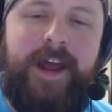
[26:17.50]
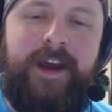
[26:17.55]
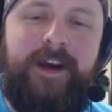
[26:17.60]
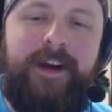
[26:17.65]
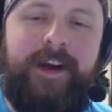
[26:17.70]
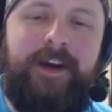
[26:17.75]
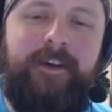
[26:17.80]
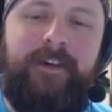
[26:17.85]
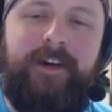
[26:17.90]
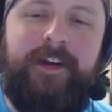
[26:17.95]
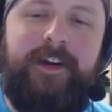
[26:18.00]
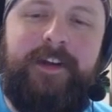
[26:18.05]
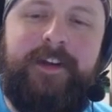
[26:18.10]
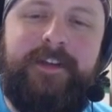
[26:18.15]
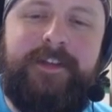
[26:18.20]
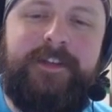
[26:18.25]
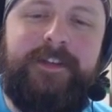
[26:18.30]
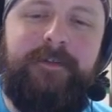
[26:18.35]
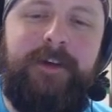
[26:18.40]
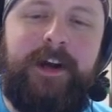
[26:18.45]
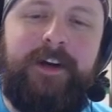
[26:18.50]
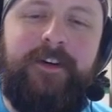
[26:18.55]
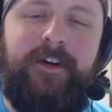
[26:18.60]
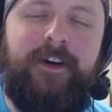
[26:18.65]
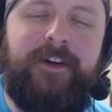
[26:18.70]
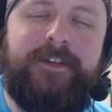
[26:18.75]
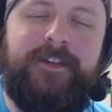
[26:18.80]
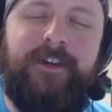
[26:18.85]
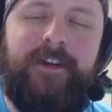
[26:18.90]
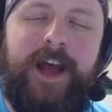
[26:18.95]
here he is.
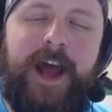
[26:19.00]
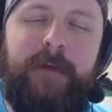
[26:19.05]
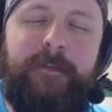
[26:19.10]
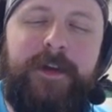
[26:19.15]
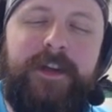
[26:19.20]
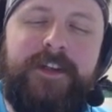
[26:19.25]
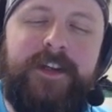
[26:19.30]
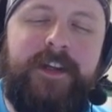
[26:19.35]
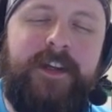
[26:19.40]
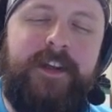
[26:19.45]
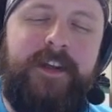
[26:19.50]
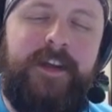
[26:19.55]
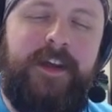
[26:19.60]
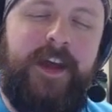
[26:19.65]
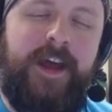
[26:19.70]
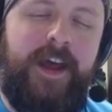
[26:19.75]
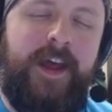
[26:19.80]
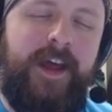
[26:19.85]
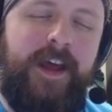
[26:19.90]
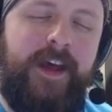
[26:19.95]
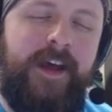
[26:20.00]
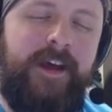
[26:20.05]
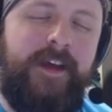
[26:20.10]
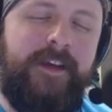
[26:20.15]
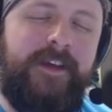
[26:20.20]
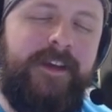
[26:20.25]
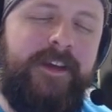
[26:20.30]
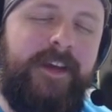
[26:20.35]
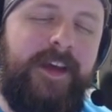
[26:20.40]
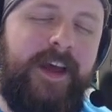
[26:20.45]
Ragnhawk's all happy. He's like, yeah,
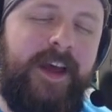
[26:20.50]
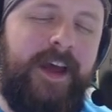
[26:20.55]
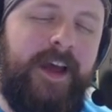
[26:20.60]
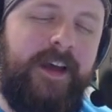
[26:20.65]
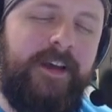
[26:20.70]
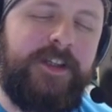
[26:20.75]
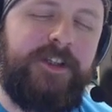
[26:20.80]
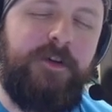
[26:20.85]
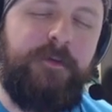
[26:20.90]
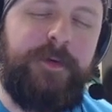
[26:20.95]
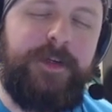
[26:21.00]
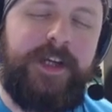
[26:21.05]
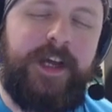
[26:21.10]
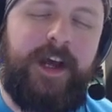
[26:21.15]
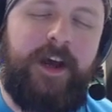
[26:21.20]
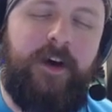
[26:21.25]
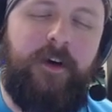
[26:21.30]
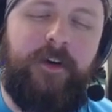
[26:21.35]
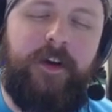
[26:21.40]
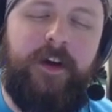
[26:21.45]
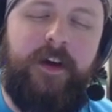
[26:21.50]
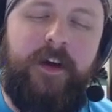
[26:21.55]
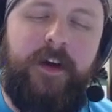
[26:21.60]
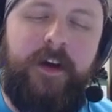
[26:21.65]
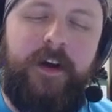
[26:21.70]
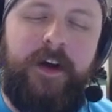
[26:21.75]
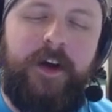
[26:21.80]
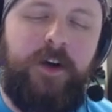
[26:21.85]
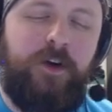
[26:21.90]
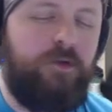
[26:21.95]
swooping down,
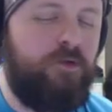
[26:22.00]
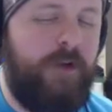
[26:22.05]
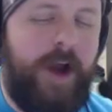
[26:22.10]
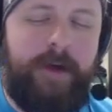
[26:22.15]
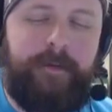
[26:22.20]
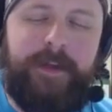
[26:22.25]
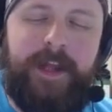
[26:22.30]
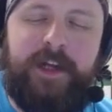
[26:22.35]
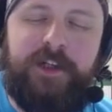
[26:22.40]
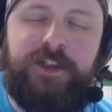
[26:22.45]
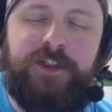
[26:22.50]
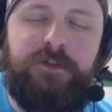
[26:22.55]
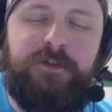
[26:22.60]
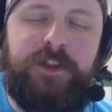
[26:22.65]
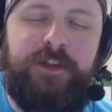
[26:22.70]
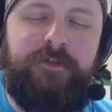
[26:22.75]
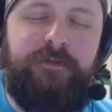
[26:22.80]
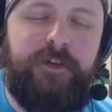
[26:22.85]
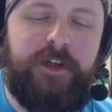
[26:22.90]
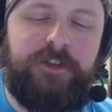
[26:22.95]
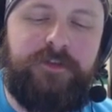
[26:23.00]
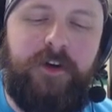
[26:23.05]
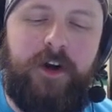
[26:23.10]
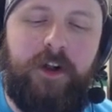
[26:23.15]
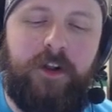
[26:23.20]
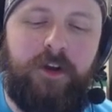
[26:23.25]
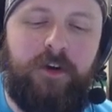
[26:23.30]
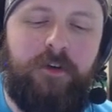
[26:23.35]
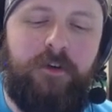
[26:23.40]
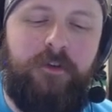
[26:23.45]
grabbing that juicy fish
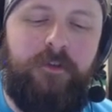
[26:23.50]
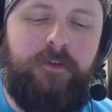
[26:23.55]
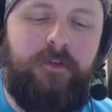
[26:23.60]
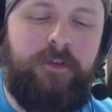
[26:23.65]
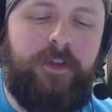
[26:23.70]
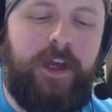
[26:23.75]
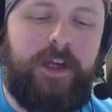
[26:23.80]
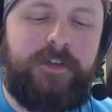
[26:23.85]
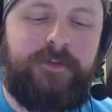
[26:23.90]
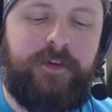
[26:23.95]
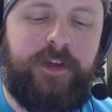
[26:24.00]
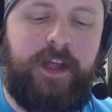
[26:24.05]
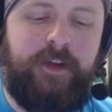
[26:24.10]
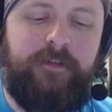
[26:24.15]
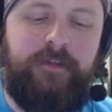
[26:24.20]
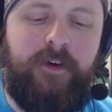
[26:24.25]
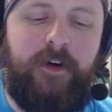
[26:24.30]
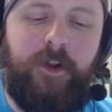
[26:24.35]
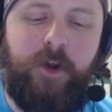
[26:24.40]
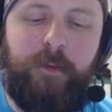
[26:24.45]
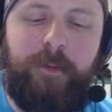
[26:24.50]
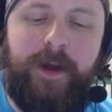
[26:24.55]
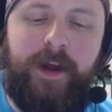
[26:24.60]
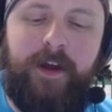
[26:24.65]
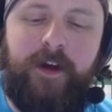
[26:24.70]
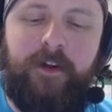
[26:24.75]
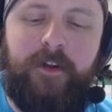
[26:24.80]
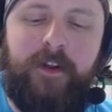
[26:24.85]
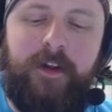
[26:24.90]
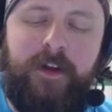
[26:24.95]
follow. Thanks for that follow,
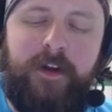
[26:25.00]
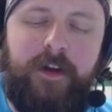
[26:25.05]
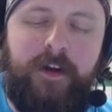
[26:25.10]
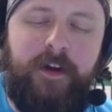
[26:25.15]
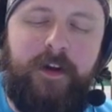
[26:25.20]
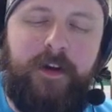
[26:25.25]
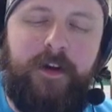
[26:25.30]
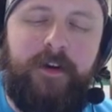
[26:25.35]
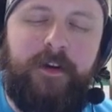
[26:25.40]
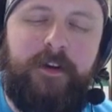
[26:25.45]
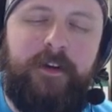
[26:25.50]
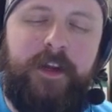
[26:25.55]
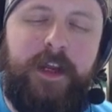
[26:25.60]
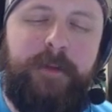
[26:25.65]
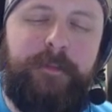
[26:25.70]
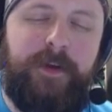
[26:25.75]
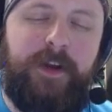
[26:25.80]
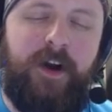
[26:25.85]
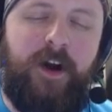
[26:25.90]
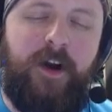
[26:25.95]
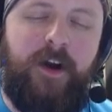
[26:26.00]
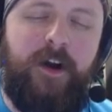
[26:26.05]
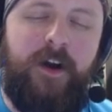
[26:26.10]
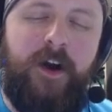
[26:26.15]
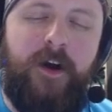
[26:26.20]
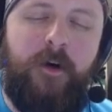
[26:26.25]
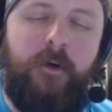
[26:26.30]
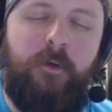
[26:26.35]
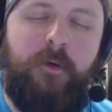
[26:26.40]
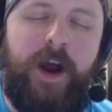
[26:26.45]
pal. Keeping our
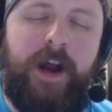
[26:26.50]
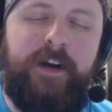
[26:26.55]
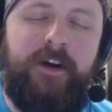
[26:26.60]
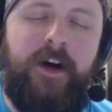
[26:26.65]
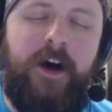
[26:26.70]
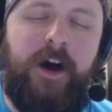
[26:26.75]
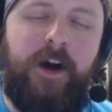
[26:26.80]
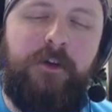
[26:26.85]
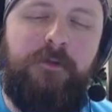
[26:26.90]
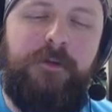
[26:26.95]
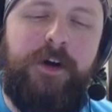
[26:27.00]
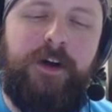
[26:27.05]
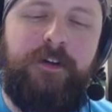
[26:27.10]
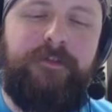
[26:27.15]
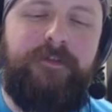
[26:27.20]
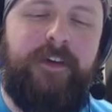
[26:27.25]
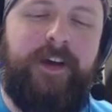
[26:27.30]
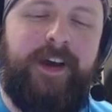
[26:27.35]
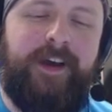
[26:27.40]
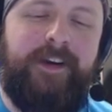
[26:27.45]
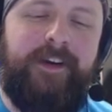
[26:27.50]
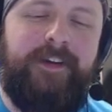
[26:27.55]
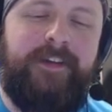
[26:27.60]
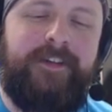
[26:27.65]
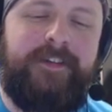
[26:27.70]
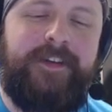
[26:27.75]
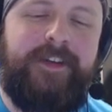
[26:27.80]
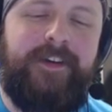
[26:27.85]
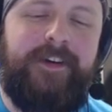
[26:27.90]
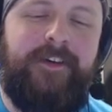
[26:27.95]
Ragnhawk well fed.
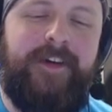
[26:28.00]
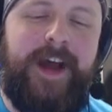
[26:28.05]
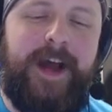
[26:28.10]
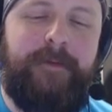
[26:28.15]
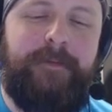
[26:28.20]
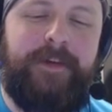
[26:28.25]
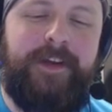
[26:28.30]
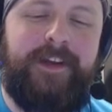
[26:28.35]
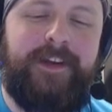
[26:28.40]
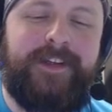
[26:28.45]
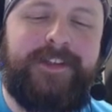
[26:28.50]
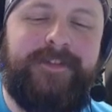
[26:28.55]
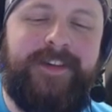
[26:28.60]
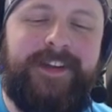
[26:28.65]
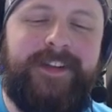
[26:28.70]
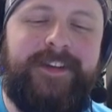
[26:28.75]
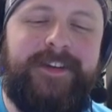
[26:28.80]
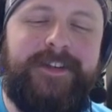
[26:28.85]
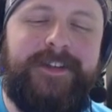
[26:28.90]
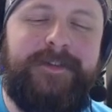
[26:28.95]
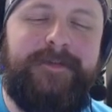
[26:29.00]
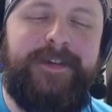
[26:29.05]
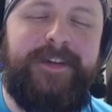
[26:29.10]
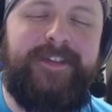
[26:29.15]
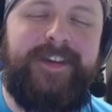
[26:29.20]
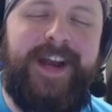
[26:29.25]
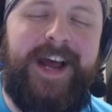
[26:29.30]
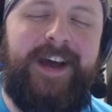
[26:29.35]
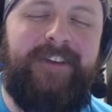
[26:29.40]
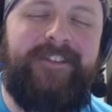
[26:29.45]
See, look how happy he is. Wait, he's
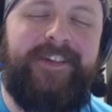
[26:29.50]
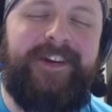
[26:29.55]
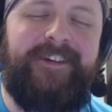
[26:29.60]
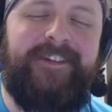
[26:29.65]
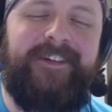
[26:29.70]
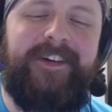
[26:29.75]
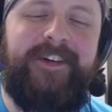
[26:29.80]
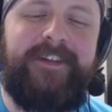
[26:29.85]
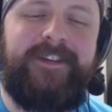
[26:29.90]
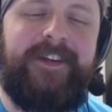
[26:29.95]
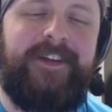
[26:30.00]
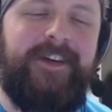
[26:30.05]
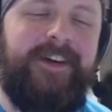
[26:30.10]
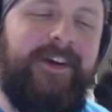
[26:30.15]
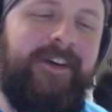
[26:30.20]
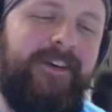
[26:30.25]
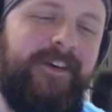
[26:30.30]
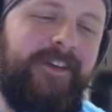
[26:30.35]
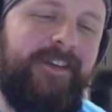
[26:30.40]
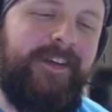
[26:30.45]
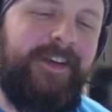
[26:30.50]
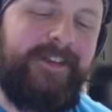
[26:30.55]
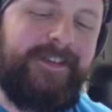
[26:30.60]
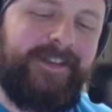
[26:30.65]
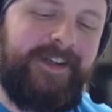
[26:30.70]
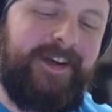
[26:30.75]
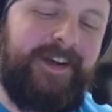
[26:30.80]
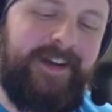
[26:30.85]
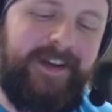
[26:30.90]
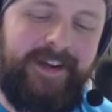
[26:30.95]
even happier. He's like, oh, thanks,
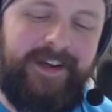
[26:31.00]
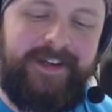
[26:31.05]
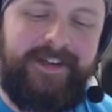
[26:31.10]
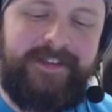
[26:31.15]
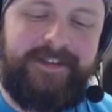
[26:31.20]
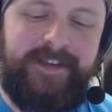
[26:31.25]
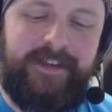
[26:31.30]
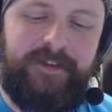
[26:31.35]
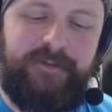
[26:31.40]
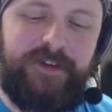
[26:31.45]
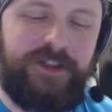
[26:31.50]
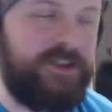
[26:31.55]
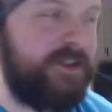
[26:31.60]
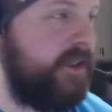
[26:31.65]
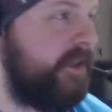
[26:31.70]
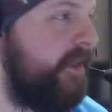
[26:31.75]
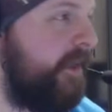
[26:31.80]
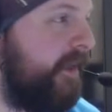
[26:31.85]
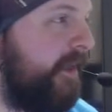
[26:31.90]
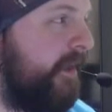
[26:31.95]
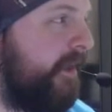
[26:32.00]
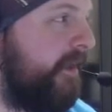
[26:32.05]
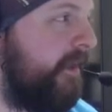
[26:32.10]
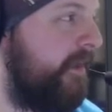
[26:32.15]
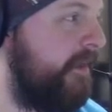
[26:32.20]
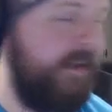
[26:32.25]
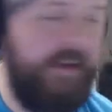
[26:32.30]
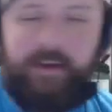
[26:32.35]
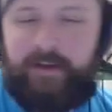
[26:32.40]
guys. The fish is like, yeah.